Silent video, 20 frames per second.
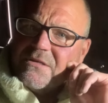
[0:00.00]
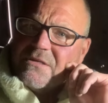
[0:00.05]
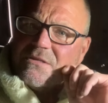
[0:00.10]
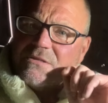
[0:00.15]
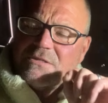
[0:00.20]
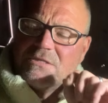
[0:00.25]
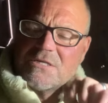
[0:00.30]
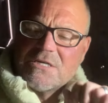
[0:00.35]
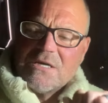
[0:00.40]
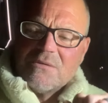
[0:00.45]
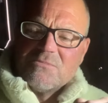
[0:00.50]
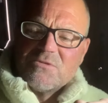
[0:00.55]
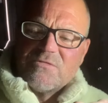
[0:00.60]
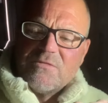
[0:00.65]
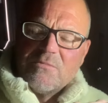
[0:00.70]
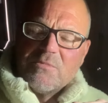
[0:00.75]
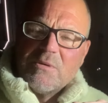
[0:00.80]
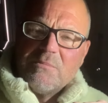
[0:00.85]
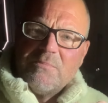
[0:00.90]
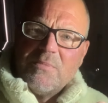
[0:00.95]
that comes
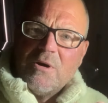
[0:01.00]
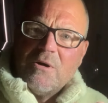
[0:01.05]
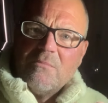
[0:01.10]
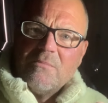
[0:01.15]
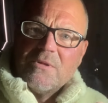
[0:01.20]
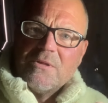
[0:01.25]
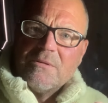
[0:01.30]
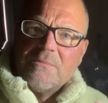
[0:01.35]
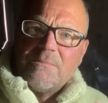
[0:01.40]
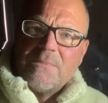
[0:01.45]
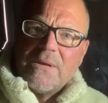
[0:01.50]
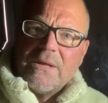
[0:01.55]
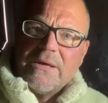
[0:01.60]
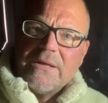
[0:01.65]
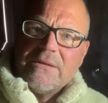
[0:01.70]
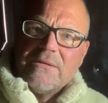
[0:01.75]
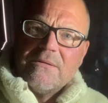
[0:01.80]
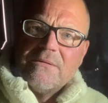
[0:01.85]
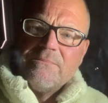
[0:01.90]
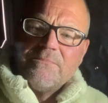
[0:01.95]
from the bottom of the
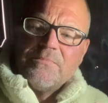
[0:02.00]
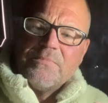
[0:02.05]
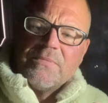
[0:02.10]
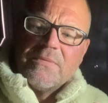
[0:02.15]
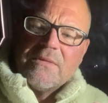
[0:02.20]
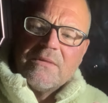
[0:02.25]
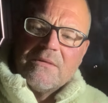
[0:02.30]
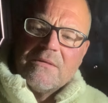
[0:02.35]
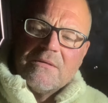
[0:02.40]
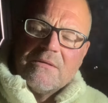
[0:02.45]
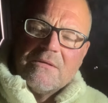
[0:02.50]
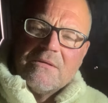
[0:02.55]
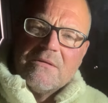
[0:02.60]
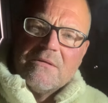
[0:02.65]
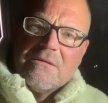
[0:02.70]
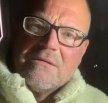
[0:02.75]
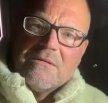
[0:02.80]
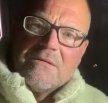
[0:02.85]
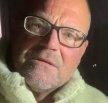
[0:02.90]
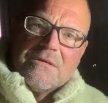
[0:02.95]
plant.
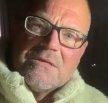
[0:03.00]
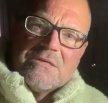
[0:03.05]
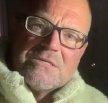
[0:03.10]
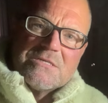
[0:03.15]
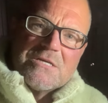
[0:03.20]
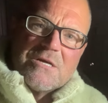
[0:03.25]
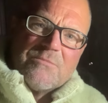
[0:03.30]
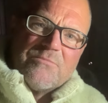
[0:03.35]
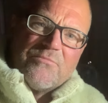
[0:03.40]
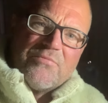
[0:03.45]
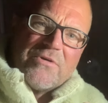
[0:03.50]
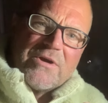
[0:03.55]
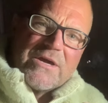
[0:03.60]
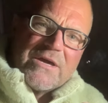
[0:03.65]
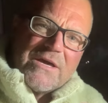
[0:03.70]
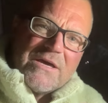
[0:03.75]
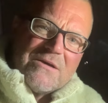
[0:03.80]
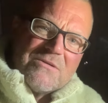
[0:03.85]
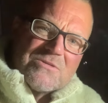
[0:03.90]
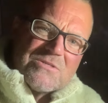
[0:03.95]
So brick
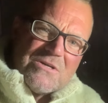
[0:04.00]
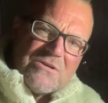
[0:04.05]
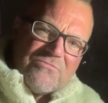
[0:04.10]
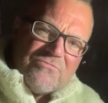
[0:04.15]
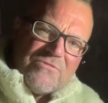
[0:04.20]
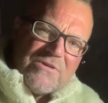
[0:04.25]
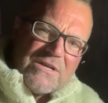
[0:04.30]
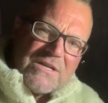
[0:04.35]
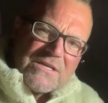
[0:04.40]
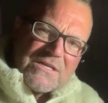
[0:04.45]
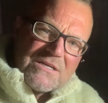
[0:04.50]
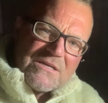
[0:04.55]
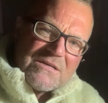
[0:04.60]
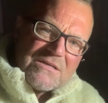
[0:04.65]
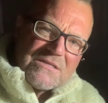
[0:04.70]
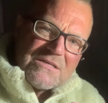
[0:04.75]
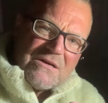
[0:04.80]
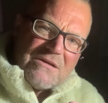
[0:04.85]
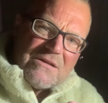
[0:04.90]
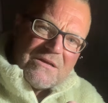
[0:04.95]
house, I really
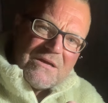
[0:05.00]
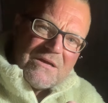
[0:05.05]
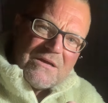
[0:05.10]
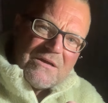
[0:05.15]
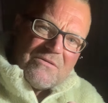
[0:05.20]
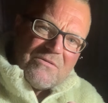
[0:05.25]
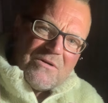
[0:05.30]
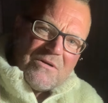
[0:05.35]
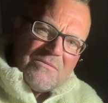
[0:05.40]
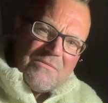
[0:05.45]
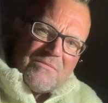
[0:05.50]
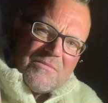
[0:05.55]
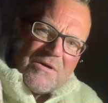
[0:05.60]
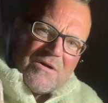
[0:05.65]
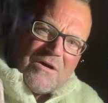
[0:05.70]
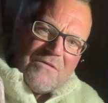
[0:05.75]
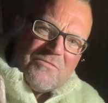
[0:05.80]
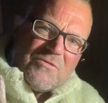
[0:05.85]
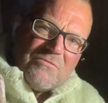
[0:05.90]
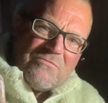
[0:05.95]
don't know how.
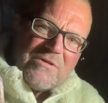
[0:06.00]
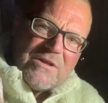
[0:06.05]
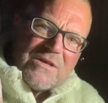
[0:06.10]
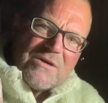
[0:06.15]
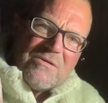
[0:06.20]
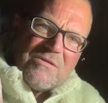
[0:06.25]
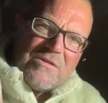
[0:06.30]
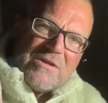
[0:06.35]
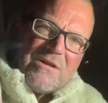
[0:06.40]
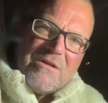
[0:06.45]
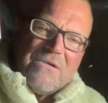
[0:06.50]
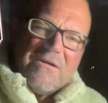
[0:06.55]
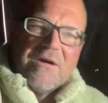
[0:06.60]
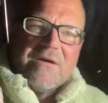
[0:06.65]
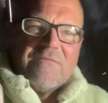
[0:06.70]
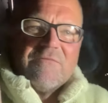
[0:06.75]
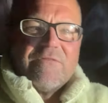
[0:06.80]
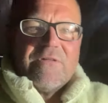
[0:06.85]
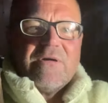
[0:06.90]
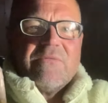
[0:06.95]
I've not really got the
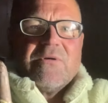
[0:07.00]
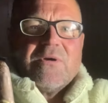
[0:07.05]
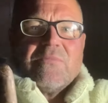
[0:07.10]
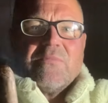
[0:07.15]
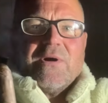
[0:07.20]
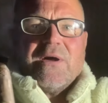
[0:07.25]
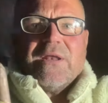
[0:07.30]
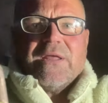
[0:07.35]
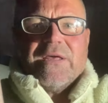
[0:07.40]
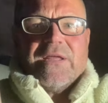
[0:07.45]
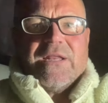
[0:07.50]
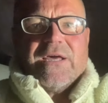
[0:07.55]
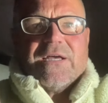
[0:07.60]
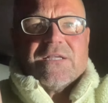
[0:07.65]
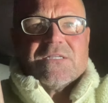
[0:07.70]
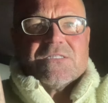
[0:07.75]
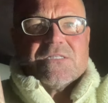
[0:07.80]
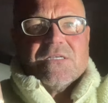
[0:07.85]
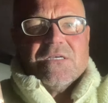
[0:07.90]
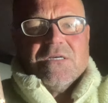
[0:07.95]
lighting very well here,
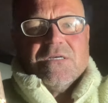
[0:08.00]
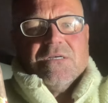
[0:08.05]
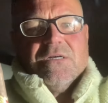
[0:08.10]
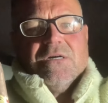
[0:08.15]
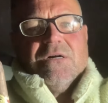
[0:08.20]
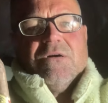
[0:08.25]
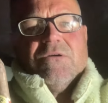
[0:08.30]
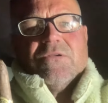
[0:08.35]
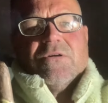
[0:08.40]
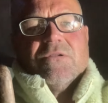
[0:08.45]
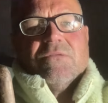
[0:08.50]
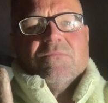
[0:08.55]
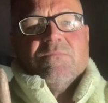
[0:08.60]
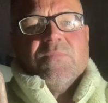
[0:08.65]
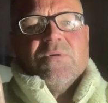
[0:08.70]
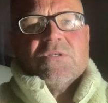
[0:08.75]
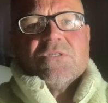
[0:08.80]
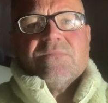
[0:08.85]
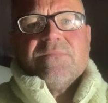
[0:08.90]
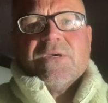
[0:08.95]
lads. Hold on,
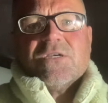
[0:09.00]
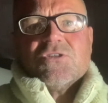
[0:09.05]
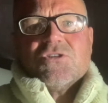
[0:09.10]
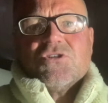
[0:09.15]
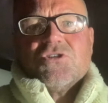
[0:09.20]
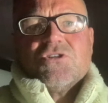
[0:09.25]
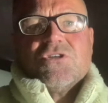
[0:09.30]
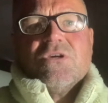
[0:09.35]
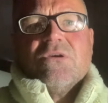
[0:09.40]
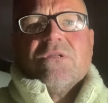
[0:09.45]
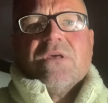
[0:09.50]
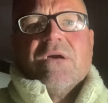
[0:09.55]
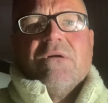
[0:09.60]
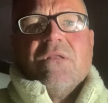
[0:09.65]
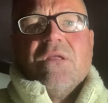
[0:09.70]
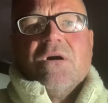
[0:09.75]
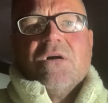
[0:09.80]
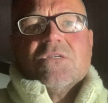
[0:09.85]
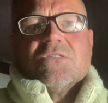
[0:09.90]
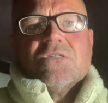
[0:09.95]
put some extra studio
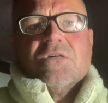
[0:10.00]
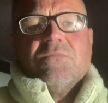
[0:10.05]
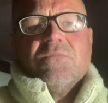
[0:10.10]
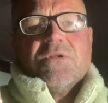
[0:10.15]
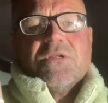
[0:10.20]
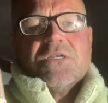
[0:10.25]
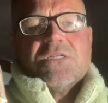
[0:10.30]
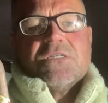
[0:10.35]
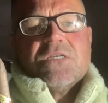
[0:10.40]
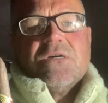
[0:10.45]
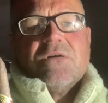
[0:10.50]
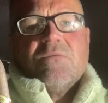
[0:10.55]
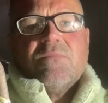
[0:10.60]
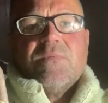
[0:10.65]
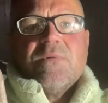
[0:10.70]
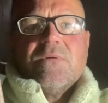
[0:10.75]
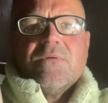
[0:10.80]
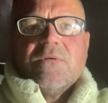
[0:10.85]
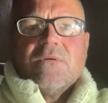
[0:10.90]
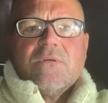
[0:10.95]
lights on. Will this help?
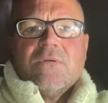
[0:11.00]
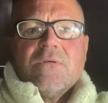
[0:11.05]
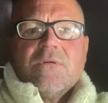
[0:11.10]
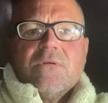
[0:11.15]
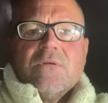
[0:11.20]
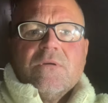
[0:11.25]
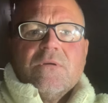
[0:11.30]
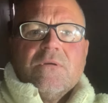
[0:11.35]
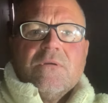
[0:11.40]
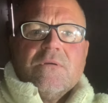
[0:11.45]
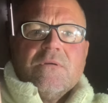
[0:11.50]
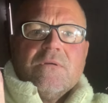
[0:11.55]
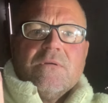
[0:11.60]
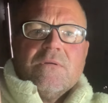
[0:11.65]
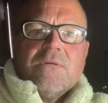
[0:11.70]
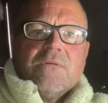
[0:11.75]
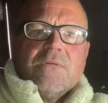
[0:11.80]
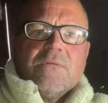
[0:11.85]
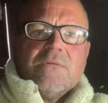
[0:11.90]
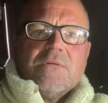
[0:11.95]

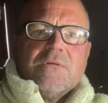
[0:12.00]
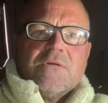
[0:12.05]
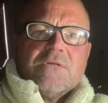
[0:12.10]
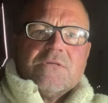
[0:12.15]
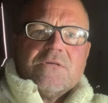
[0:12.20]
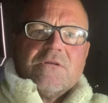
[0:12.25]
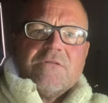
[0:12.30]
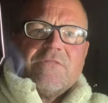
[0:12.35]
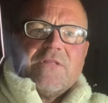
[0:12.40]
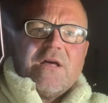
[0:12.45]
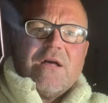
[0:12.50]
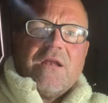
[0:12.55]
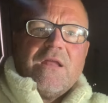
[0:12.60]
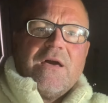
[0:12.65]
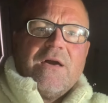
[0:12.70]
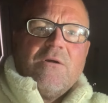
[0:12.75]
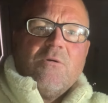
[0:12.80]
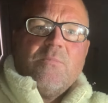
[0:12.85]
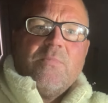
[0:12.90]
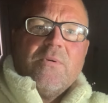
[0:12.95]
I don't know if that'll
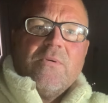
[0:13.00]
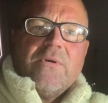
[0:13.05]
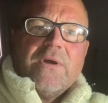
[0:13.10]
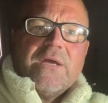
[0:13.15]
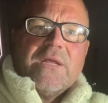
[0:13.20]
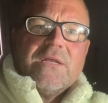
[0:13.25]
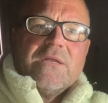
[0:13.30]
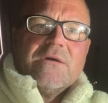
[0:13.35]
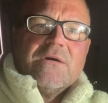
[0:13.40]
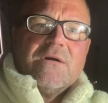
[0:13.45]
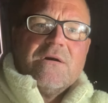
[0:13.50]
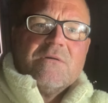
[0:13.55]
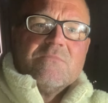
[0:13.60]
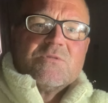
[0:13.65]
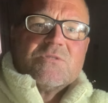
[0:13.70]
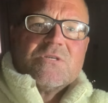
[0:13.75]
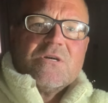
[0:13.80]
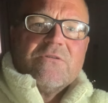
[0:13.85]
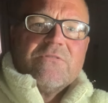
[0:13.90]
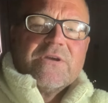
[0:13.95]
help or hinder. I'm
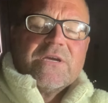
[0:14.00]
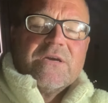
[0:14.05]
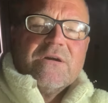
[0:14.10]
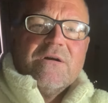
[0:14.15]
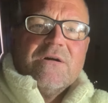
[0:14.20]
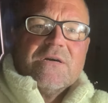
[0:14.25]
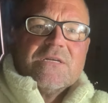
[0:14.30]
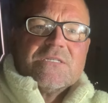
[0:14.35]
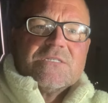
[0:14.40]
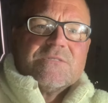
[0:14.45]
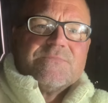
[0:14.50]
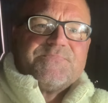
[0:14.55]
sorry, guys.